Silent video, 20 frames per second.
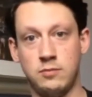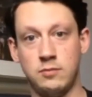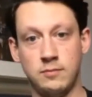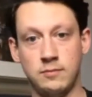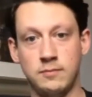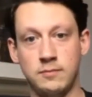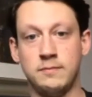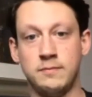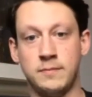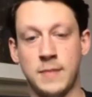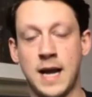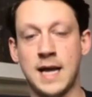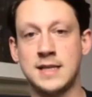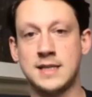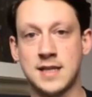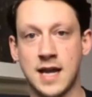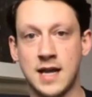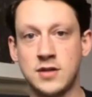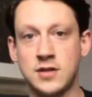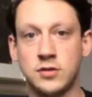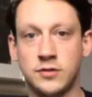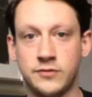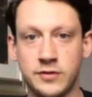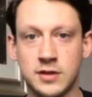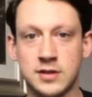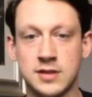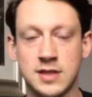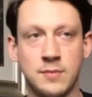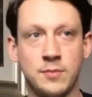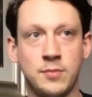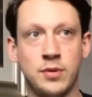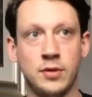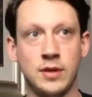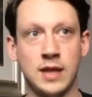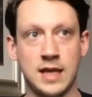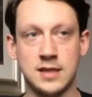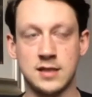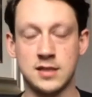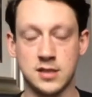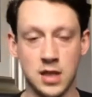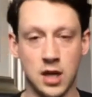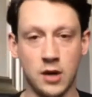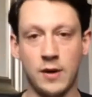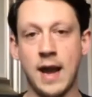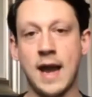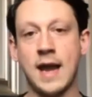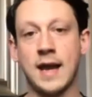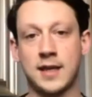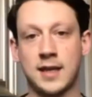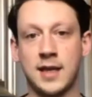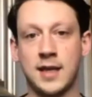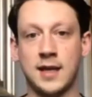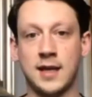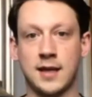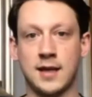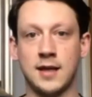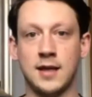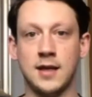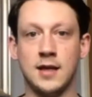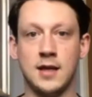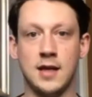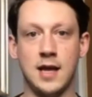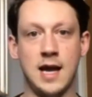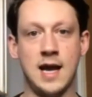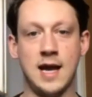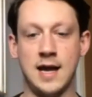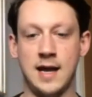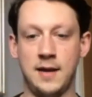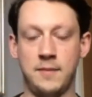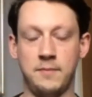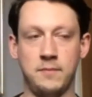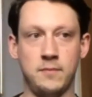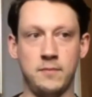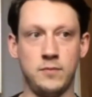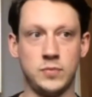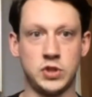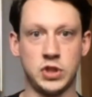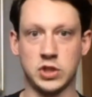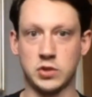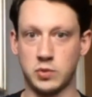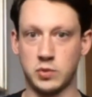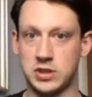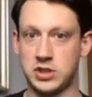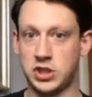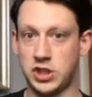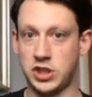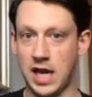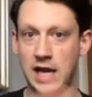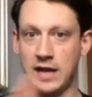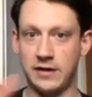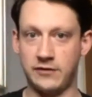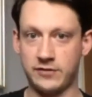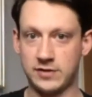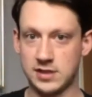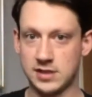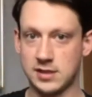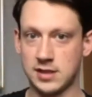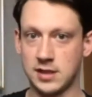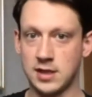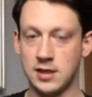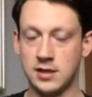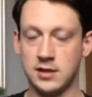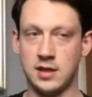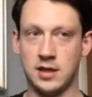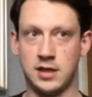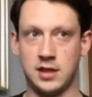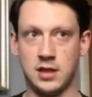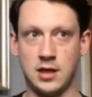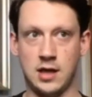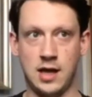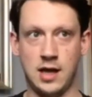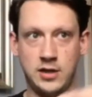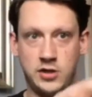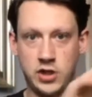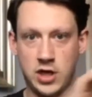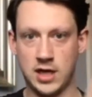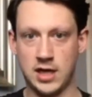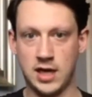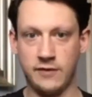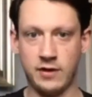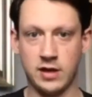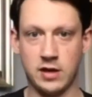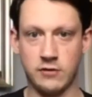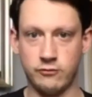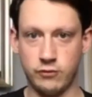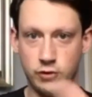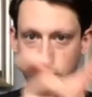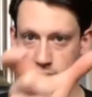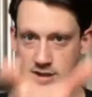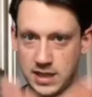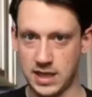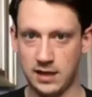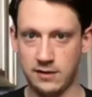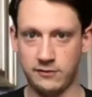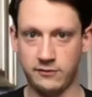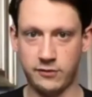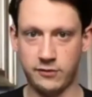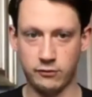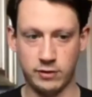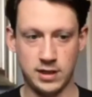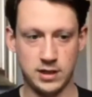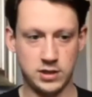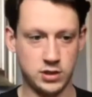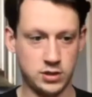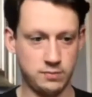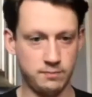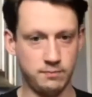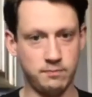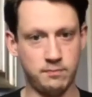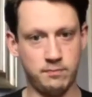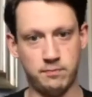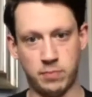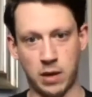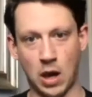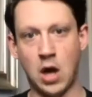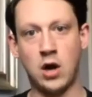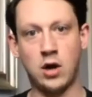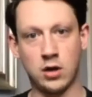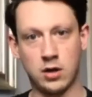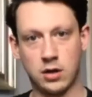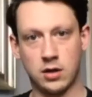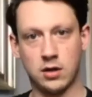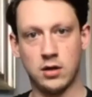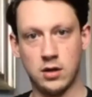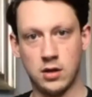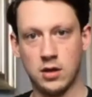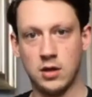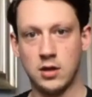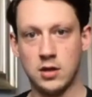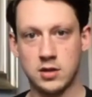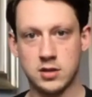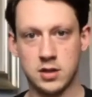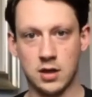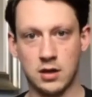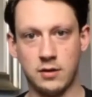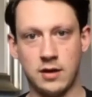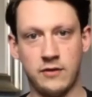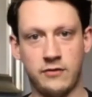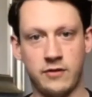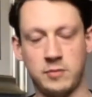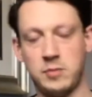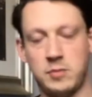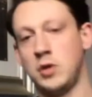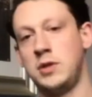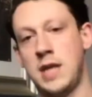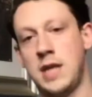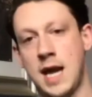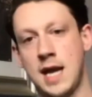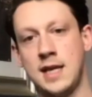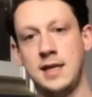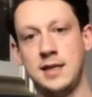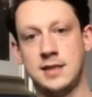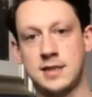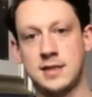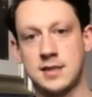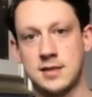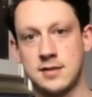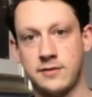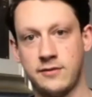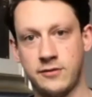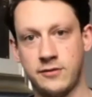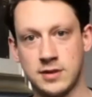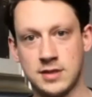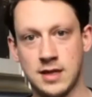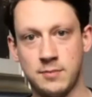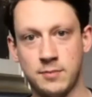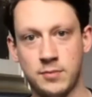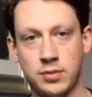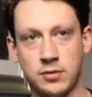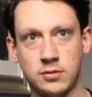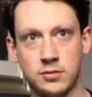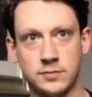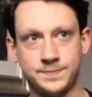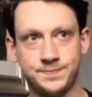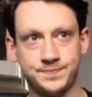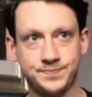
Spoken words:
my schedule, for example, is so hectic with shifts that I try and have like a routine for each block. So if I'm on nights, for example,